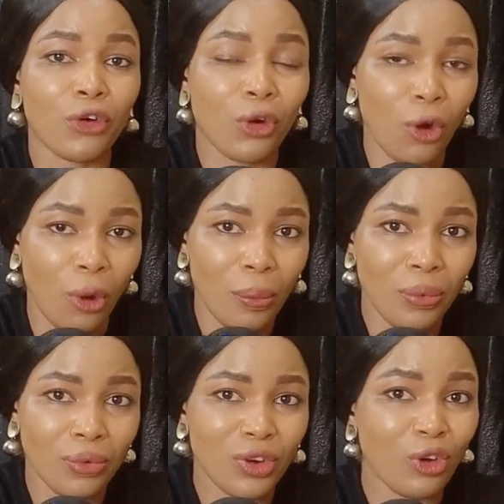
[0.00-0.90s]
crop,
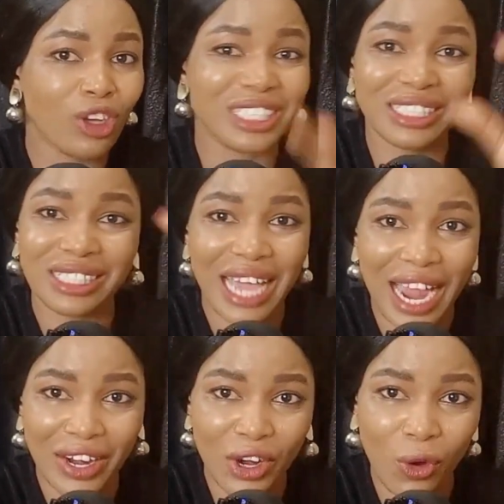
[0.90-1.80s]
not
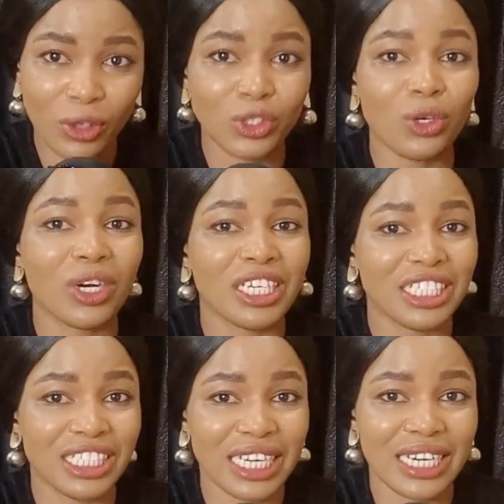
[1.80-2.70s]
agriculture
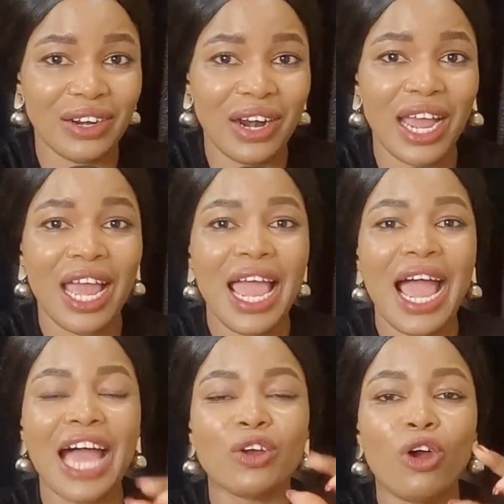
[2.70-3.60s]
in general,
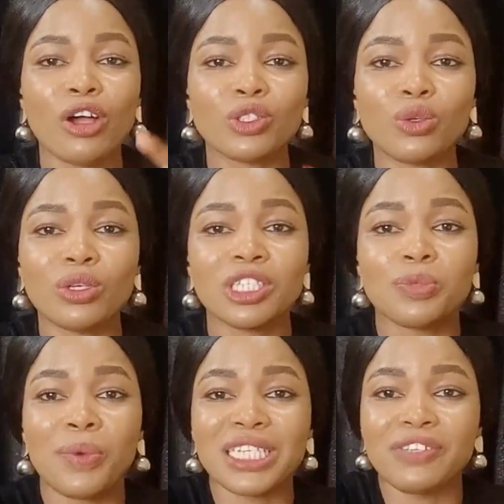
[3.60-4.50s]
and also
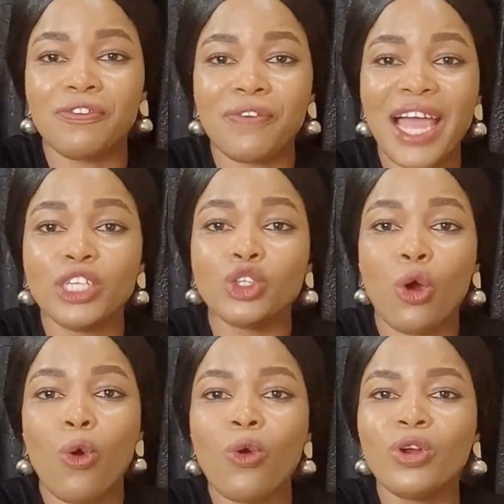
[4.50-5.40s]
specify
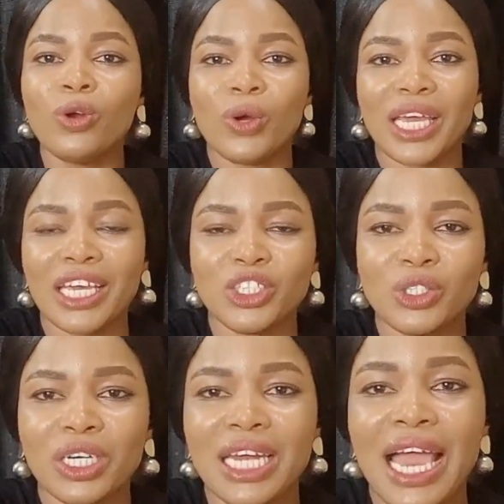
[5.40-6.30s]
your own
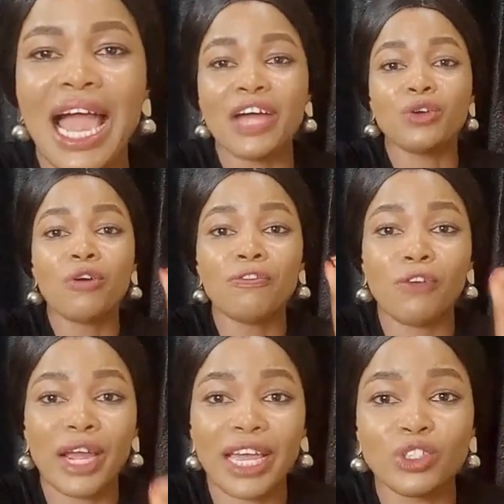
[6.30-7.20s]
location and don't
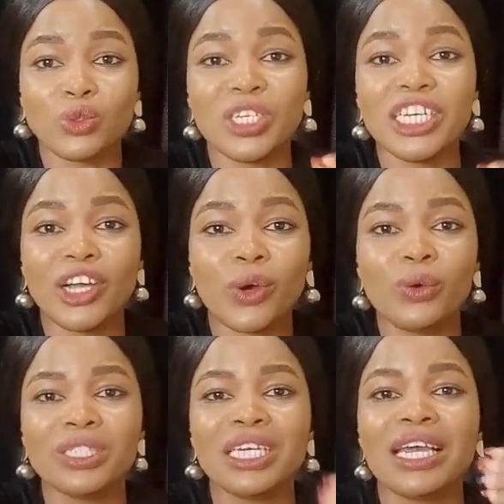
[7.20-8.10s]
forget to
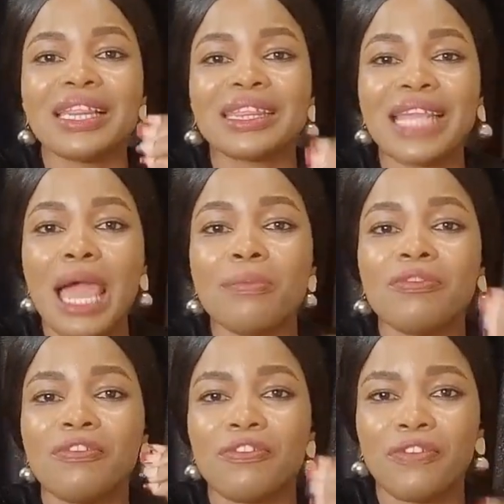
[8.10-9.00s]
include time
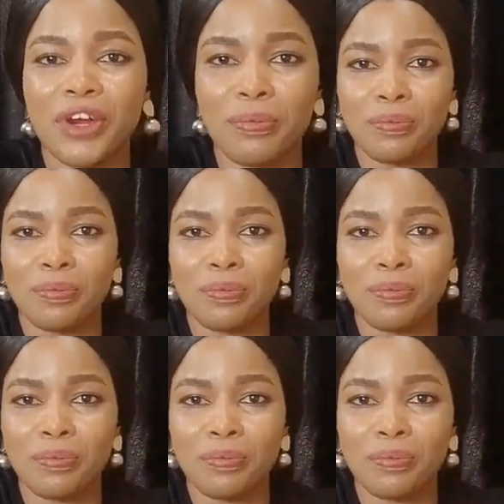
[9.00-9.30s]
frame.